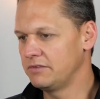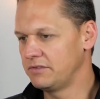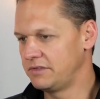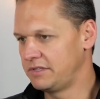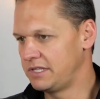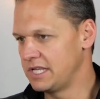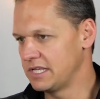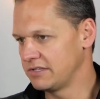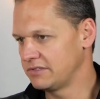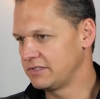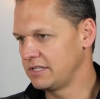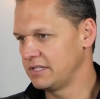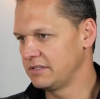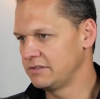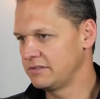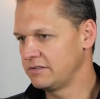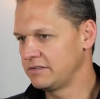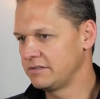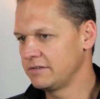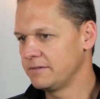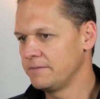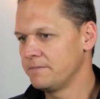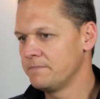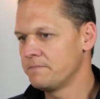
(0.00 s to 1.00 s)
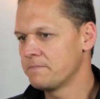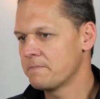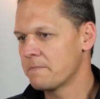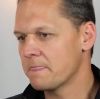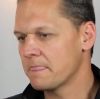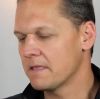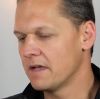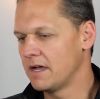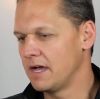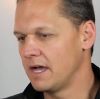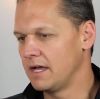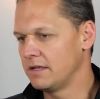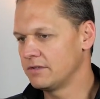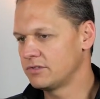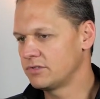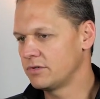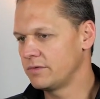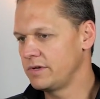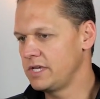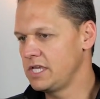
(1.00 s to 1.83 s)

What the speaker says: distance. So